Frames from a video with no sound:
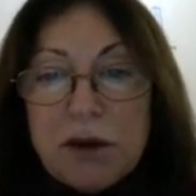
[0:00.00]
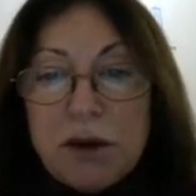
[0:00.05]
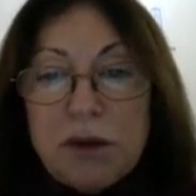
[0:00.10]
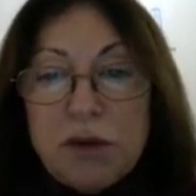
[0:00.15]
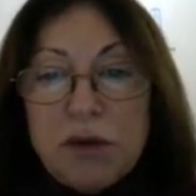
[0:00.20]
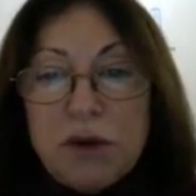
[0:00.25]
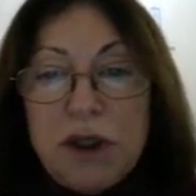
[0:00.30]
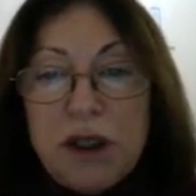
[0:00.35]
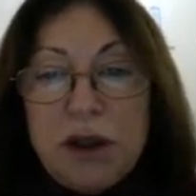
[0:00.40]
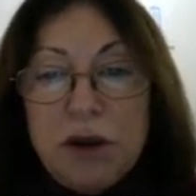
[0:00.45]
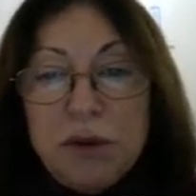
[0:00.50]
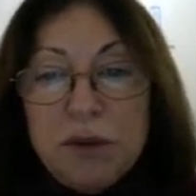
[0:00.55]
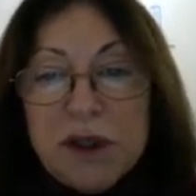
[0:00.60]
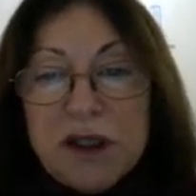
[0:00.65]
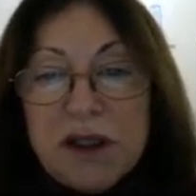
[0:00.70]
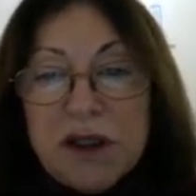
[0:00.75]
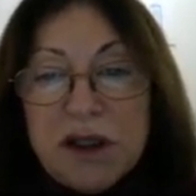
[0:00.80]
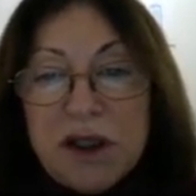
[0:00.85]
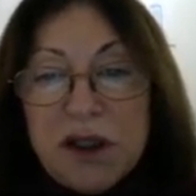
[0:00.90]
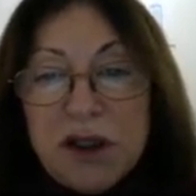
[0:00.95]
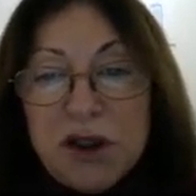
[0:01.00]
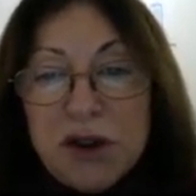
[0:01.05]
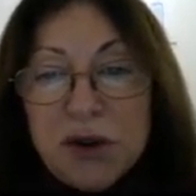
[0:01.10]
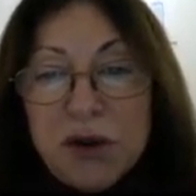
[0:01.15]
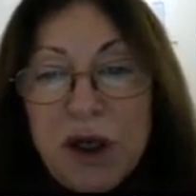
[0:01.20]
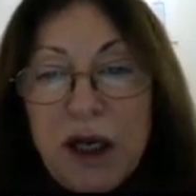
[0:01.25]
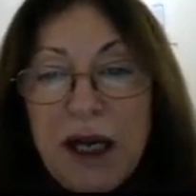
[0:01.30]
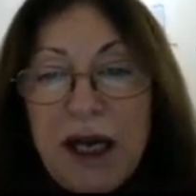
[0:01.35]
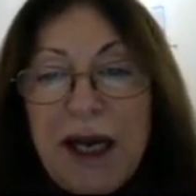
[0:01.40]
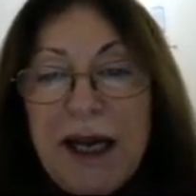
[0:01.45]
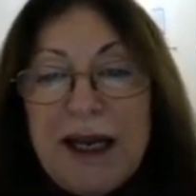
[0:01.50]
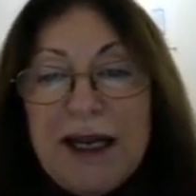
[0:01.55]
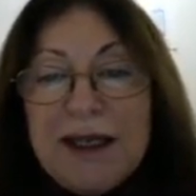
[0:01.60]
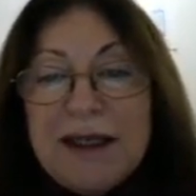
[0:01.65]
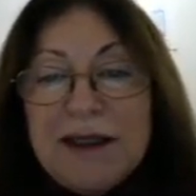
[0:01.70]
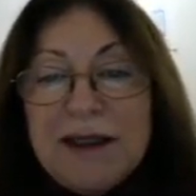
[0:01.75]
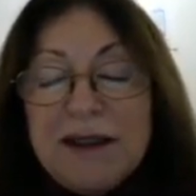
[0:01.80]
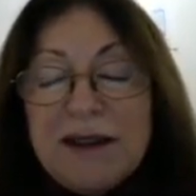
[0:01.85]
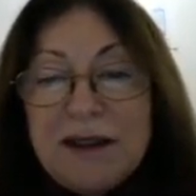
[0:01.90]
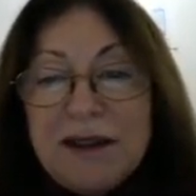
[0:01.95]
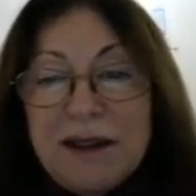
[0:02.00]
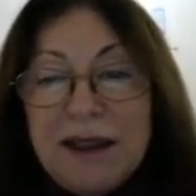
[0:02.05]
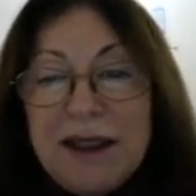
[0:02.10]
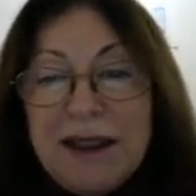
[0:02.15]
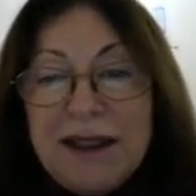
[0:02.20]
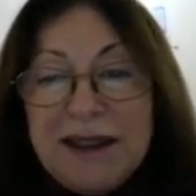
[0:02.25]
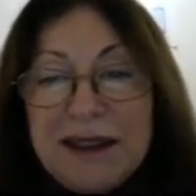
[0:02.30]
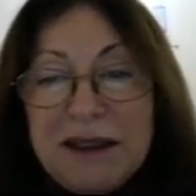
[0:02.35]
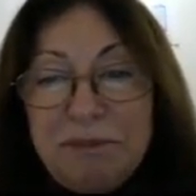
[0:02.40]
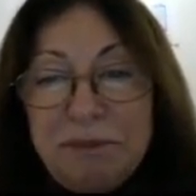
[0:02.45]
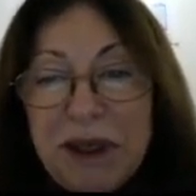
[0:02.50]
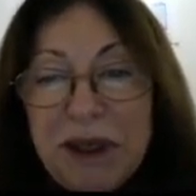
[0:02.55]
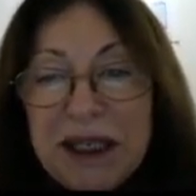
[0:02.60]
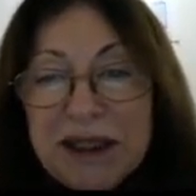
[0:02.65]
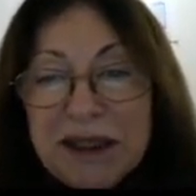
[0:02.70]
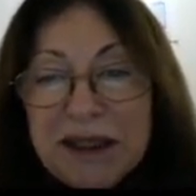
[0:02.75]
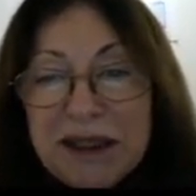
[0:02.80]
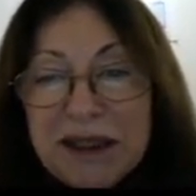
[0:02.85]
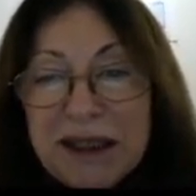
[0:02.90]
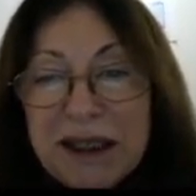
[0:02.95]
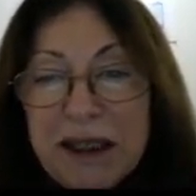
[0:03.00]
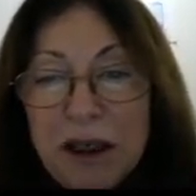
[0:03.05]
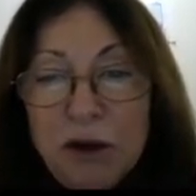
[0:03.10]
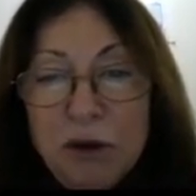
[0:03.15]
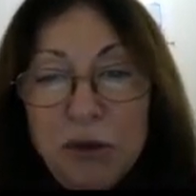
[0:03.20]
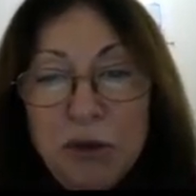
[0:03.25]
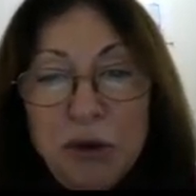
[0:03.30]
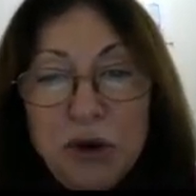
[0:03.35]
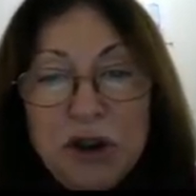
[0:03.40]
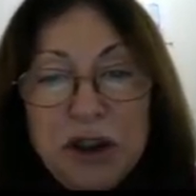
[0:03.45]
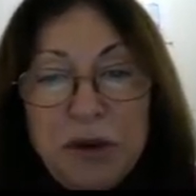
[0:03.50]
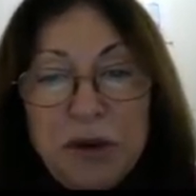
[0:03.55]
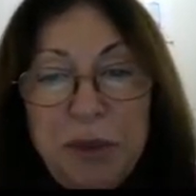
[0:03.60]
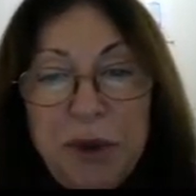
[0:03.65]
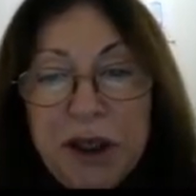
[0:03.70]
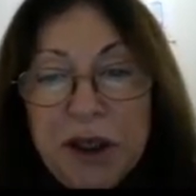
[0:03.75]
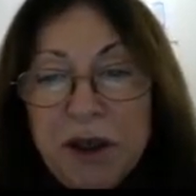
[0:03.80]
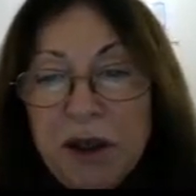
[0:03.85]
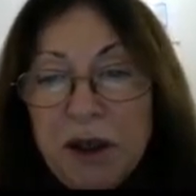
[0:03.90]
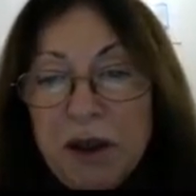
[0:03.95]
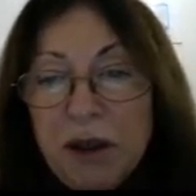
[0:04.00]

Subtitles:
to the human tissue, and independently. Would it be